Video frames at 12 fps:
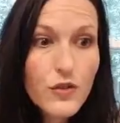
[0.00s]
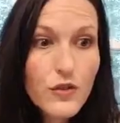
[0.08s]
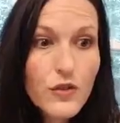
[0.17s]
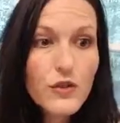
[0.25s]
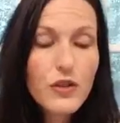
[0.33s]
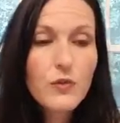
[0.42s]
the
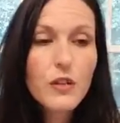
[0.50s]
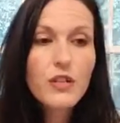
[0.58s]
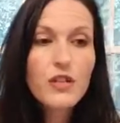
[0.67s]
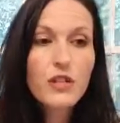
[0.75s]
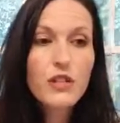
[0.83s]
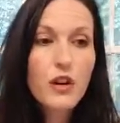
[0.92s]

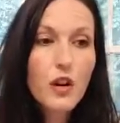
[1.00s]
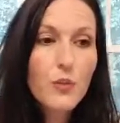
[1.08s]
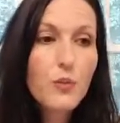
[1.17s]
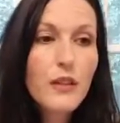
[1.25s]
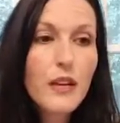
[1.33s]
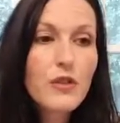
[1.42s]
situation. You
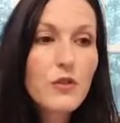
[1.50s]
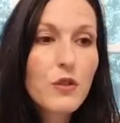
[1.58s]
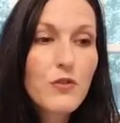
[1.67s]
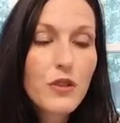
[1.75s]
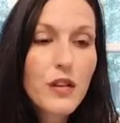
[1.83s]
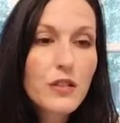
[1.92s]
open that door
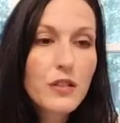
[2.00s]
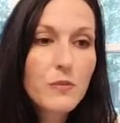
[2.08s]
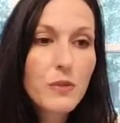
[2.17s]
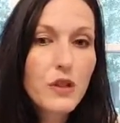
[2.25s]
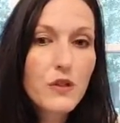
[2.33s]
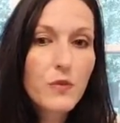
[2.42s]
for that
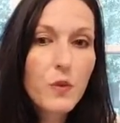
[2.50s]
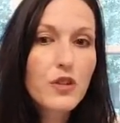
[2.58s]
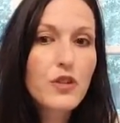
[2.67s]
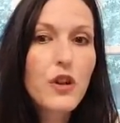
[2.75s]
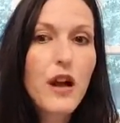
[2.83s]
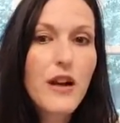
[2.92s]
spirit of
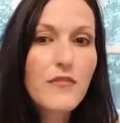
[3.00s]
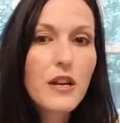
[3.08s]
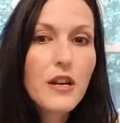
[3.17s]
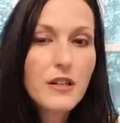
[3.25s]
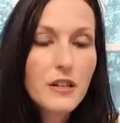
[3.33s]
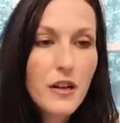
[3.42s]
witchcraft
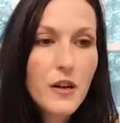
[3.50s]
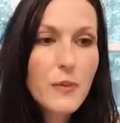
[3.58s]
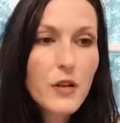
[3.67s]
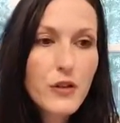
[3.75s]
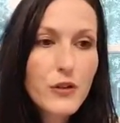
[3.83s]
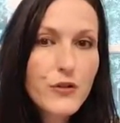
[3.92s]
to come
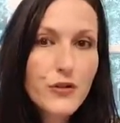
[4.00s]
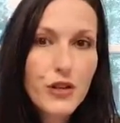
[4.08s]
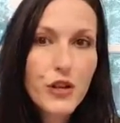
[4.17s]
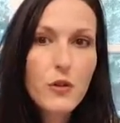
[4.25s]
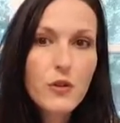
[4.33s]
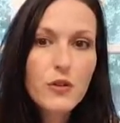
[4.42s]
and use
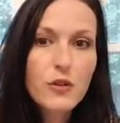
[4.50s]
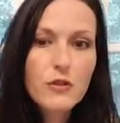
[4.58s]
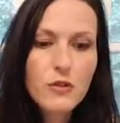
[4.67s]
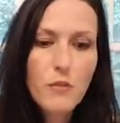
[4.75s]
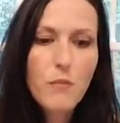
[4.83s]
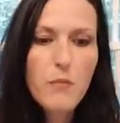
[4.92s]
you
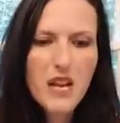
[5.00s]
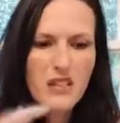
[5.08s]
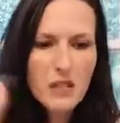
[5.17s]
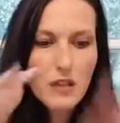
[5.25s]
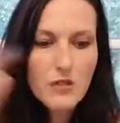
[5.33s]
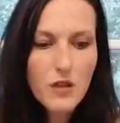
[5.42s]
to mess
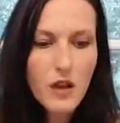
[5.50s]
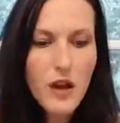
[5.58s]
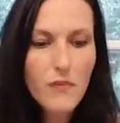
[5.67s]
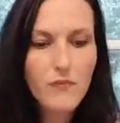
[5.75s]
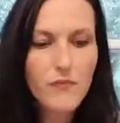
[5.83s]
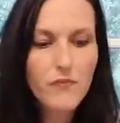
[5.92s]
things
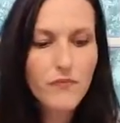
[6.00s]
up.